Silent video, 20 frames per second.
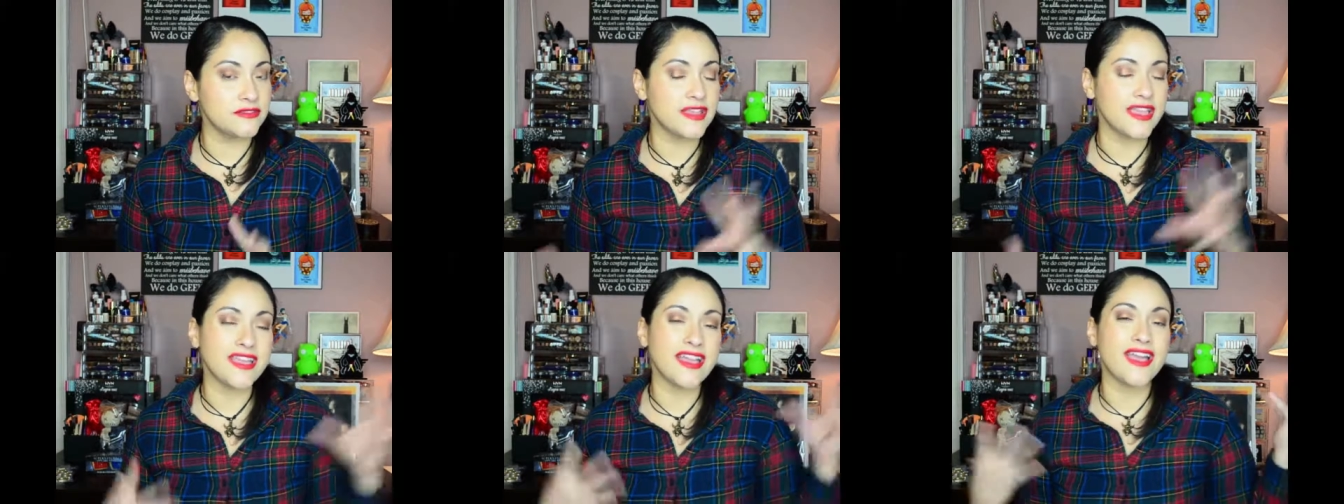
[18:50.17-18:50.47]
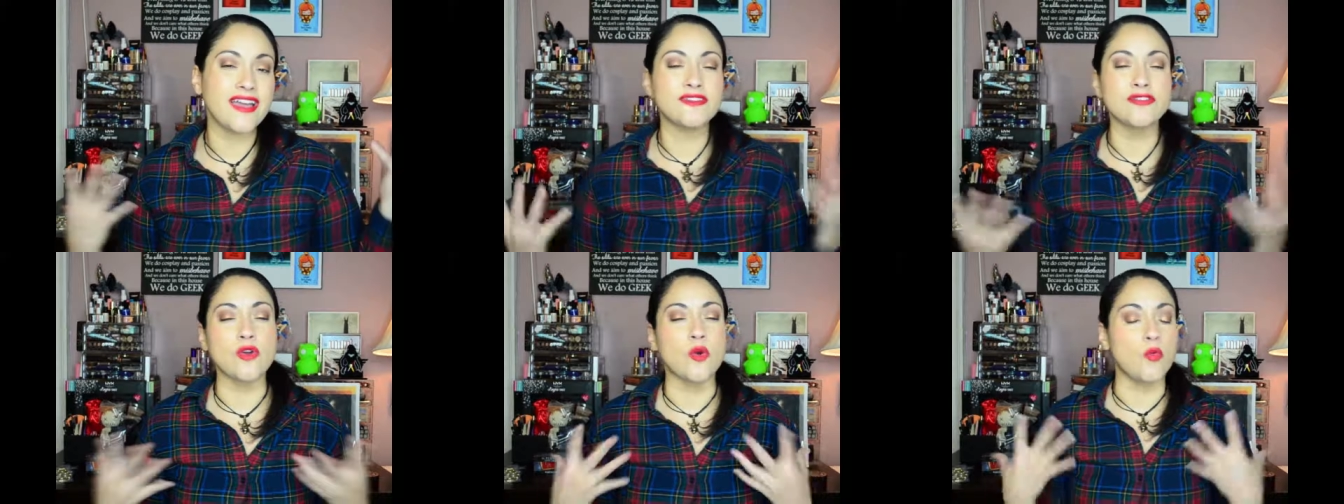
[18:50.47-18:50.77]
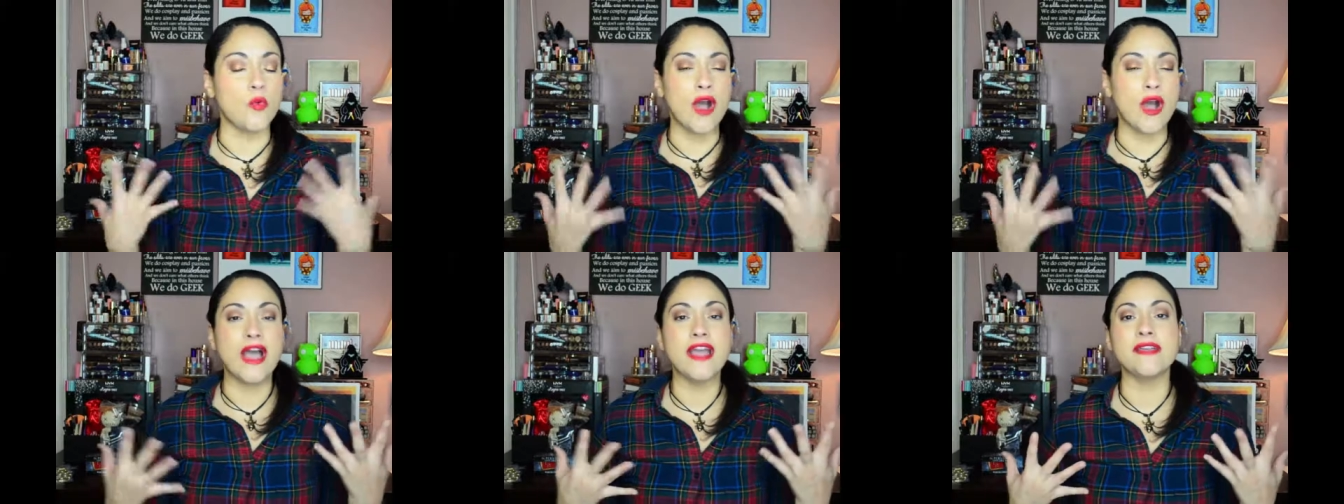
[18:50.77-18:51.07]
Like, I don't know
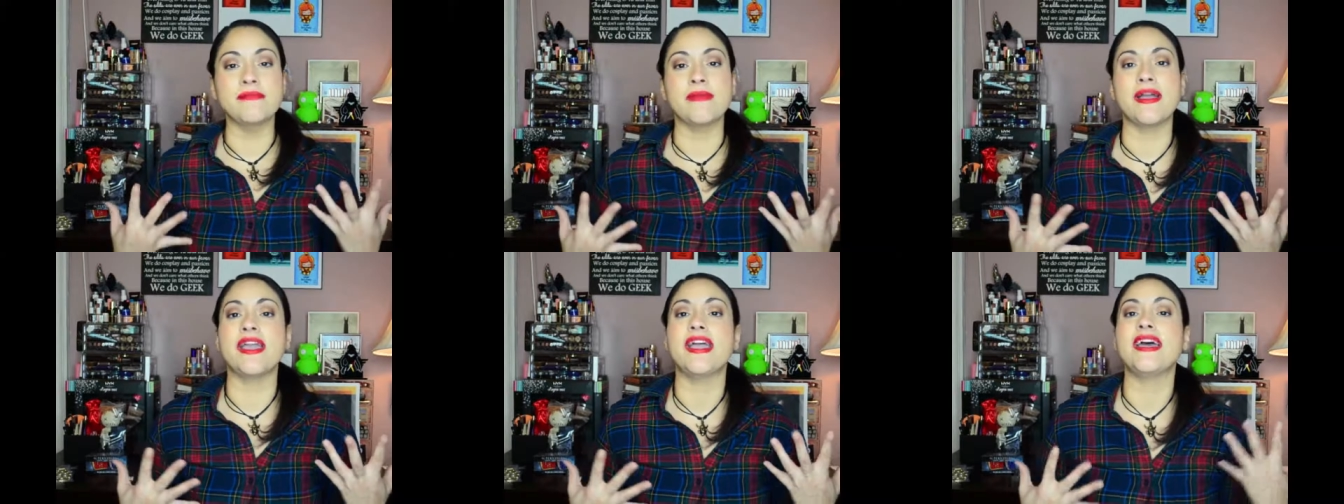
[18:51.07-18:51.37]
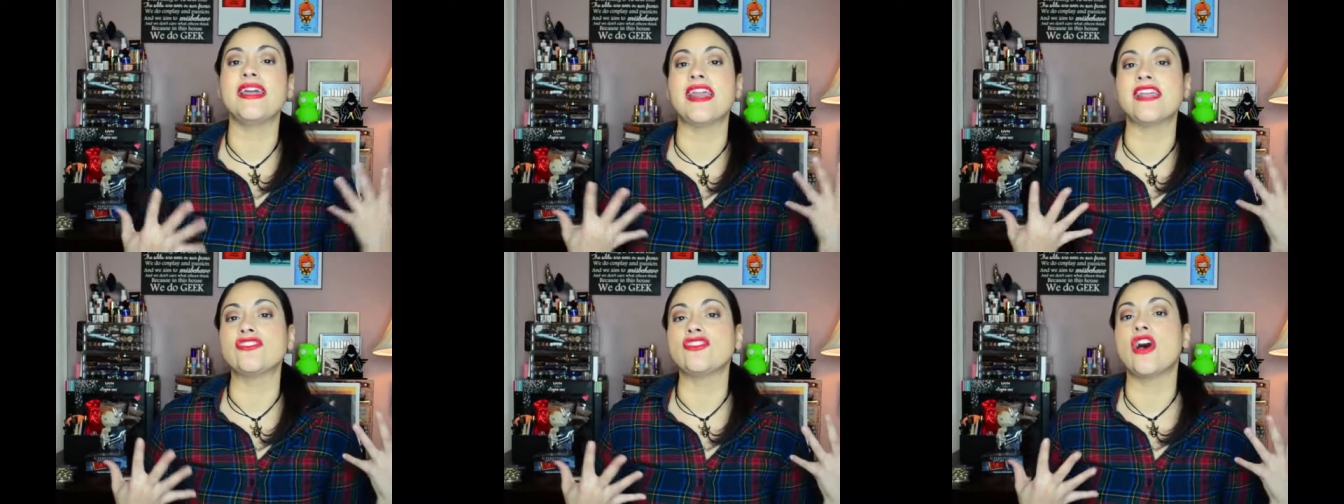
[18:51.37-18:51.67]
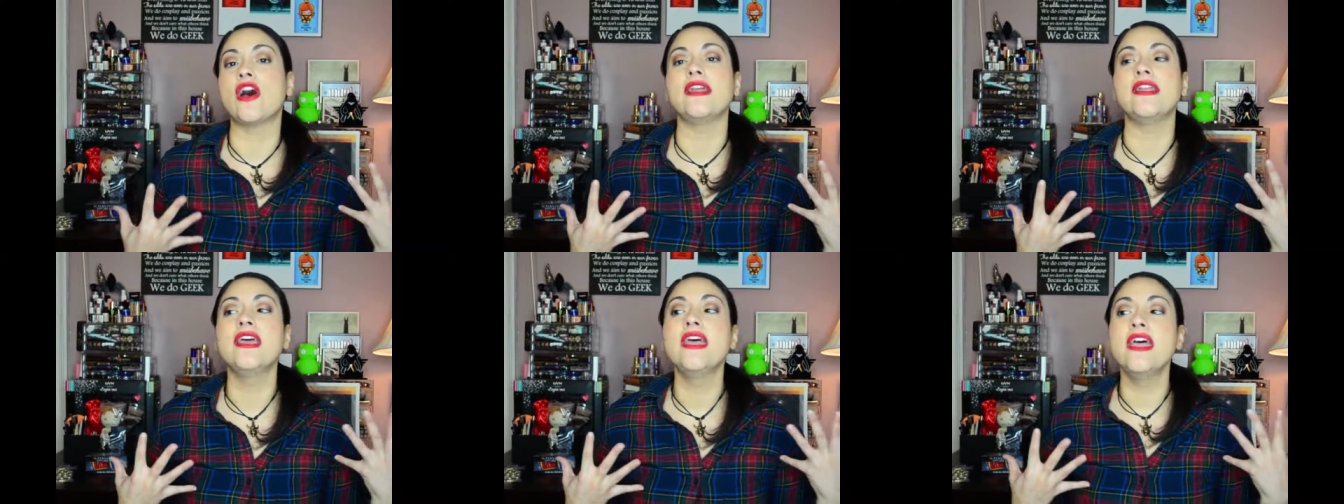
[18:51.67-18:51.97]
why in my head I
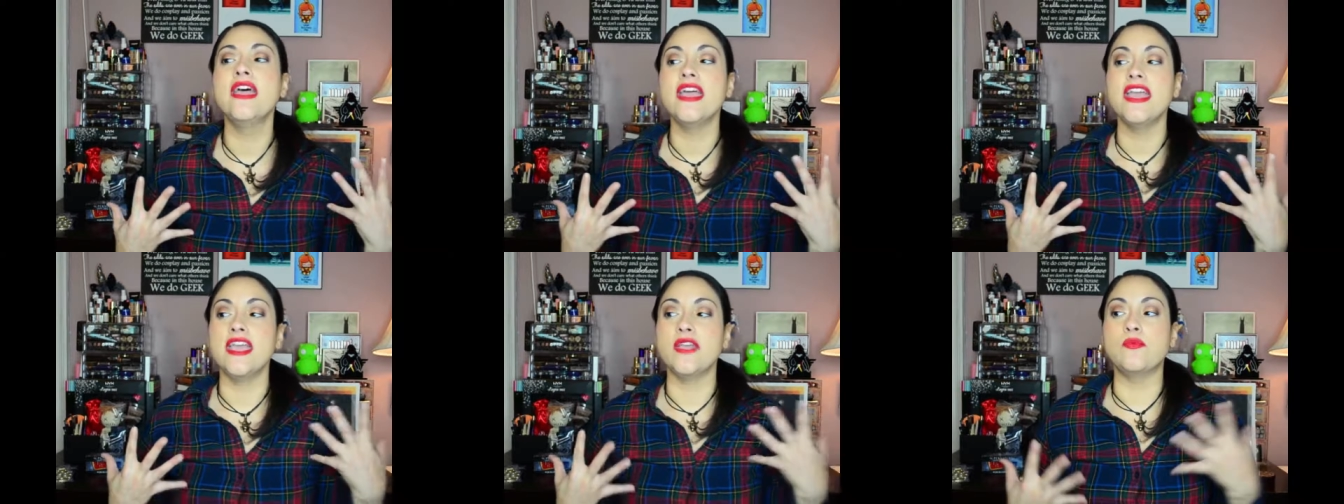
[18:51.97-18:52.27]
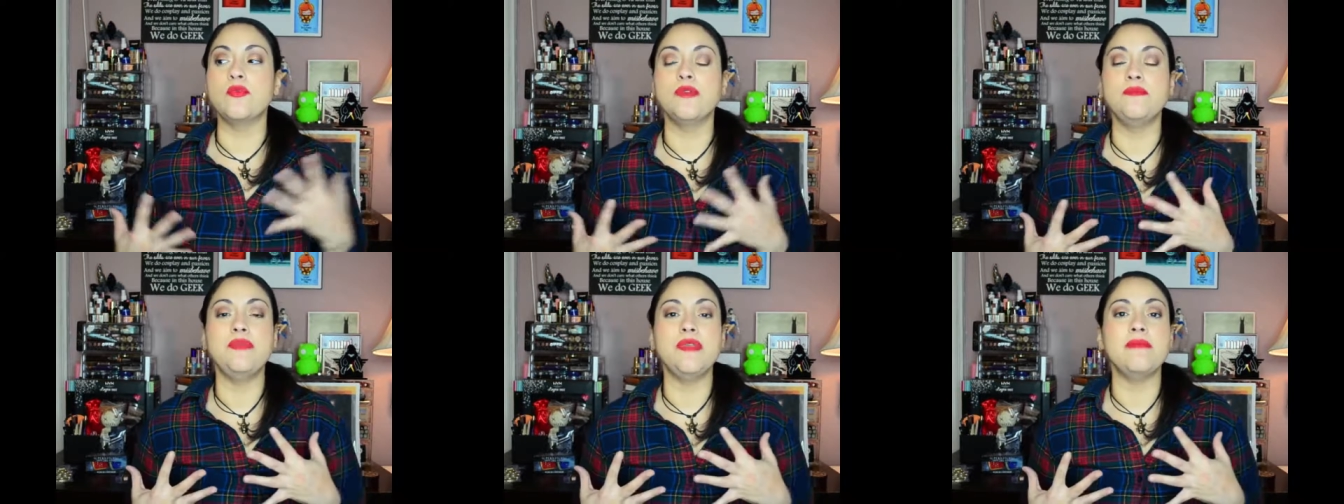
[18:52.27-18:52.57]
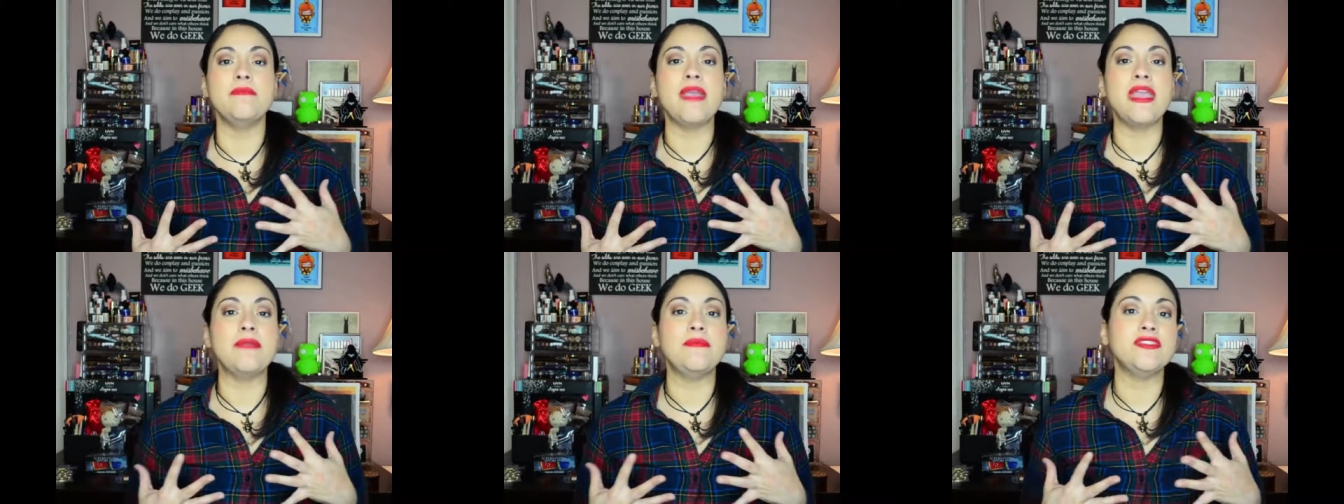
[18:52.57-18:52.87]
thought it would be
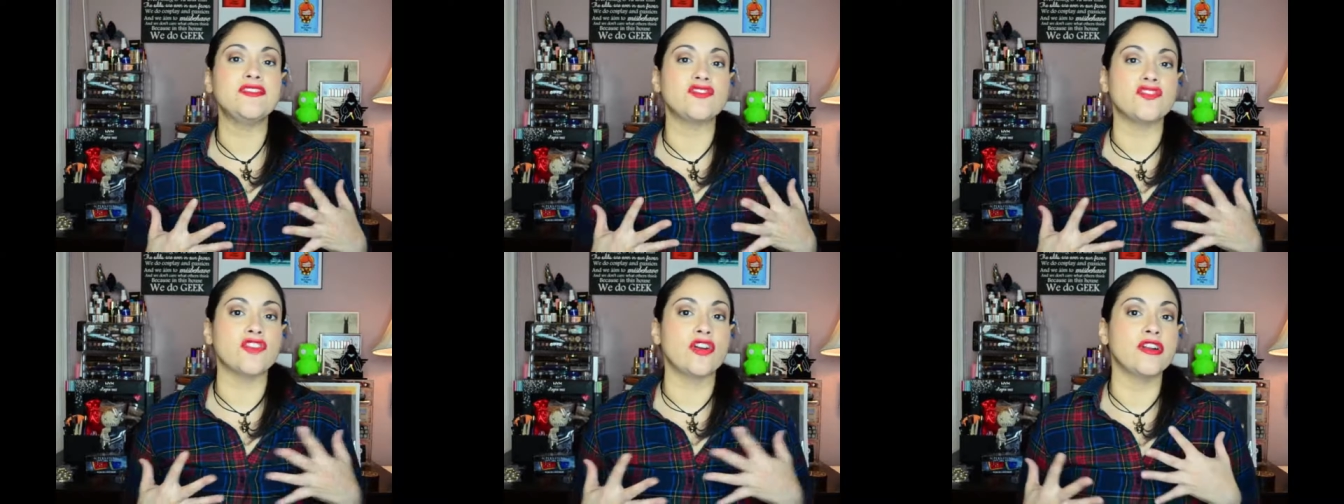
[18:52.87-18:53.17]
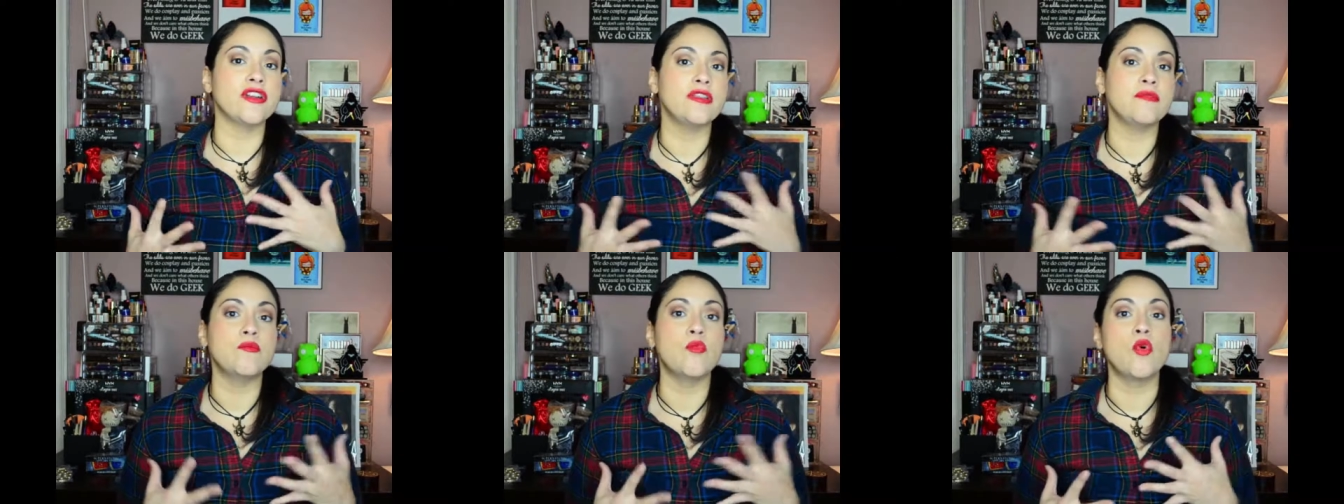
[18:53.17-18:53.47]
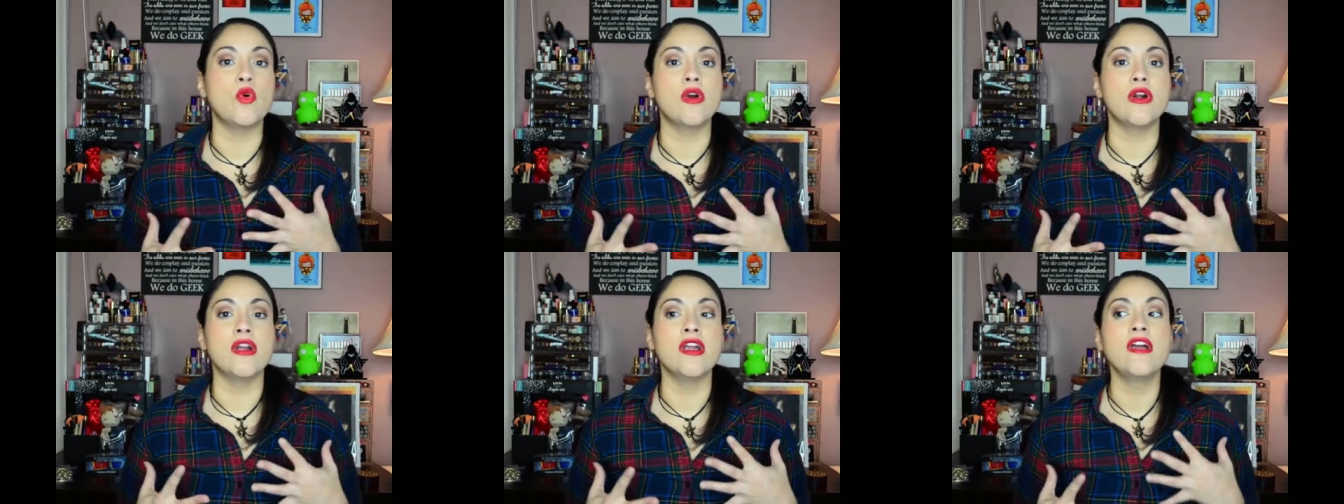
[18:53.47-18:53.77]
maybe starting
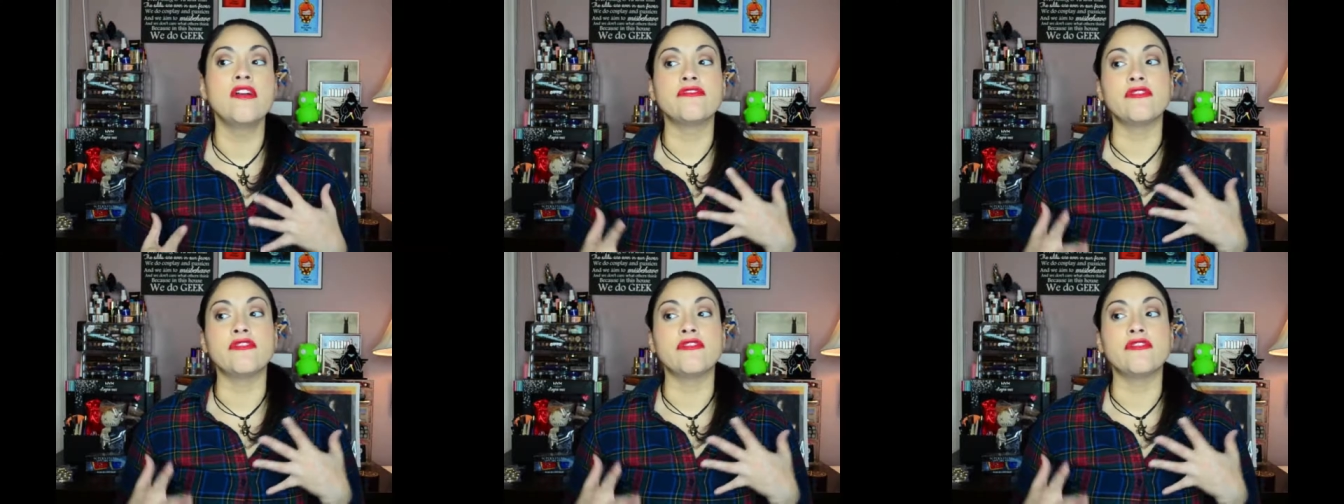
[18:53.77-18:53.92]
more